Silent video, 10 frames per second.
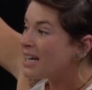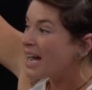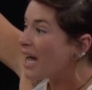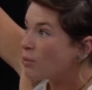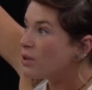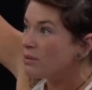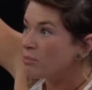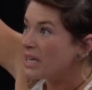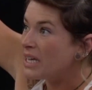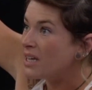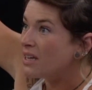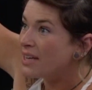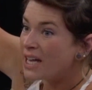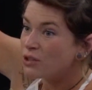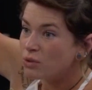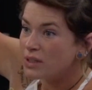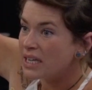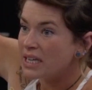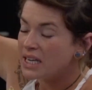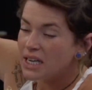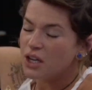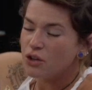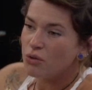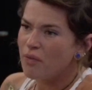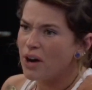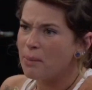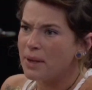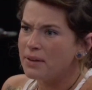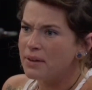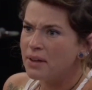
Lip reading: I wouldn't be naturally in any other environment.